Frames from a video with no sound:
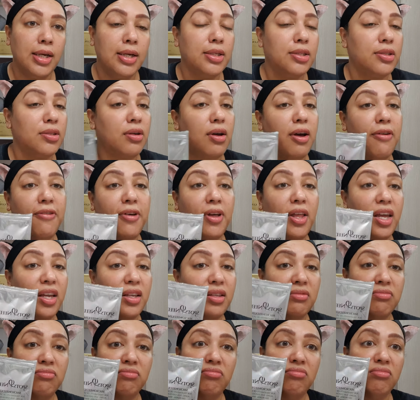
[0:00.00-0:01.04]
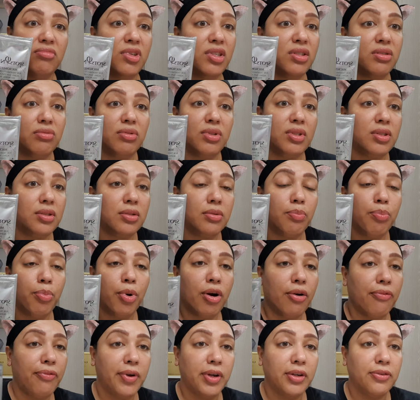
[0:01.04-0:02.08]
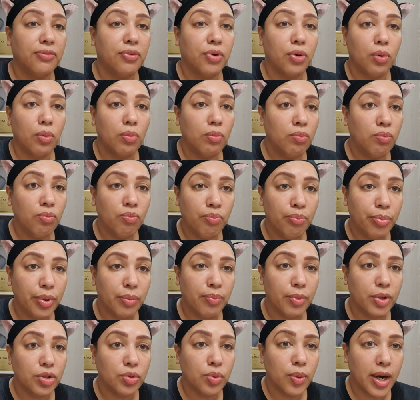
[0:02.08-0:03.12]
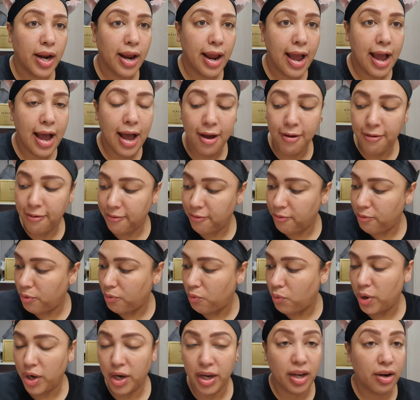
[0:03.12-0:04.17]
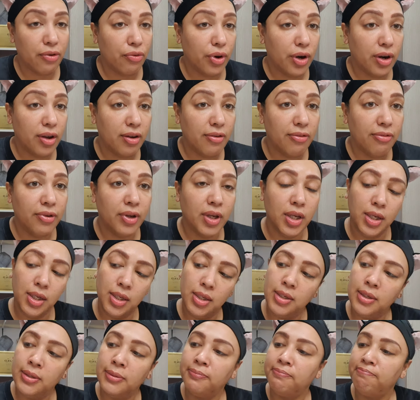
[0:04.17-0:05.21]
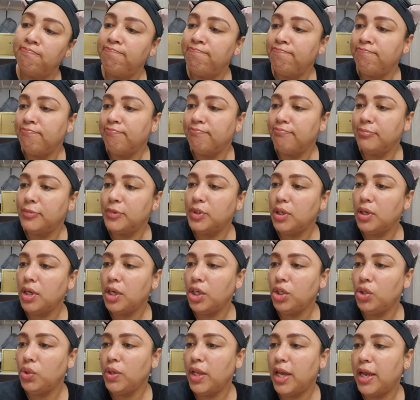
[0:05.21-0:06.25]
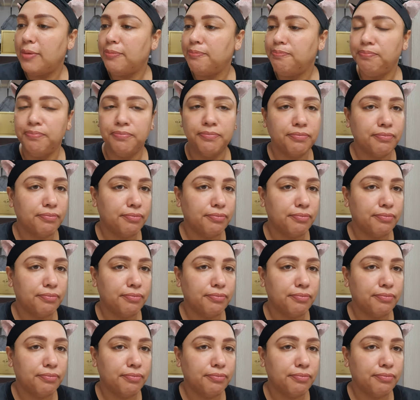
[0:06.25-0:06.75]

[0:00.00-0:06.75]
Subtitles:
So I felt like this was perfect for pretty much what I have and want to get rid of. So I'm gonna do that.